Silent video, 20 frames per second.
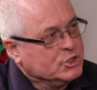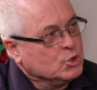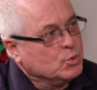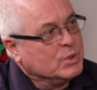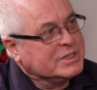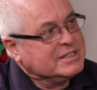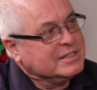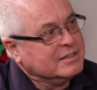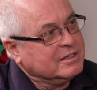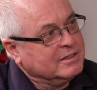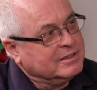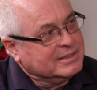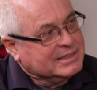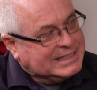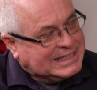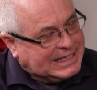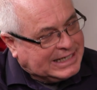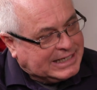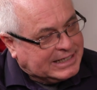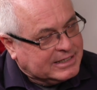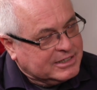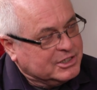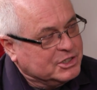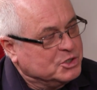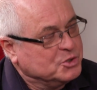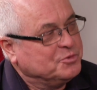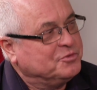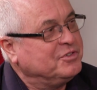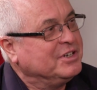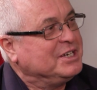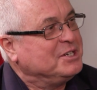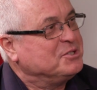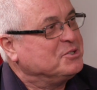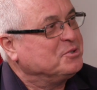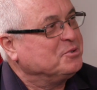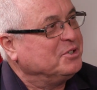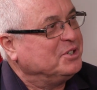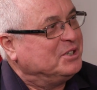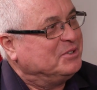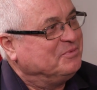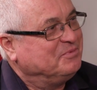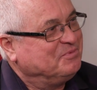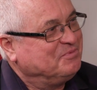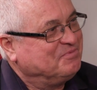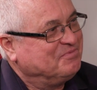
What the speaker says: So what's it going to take to do phase three?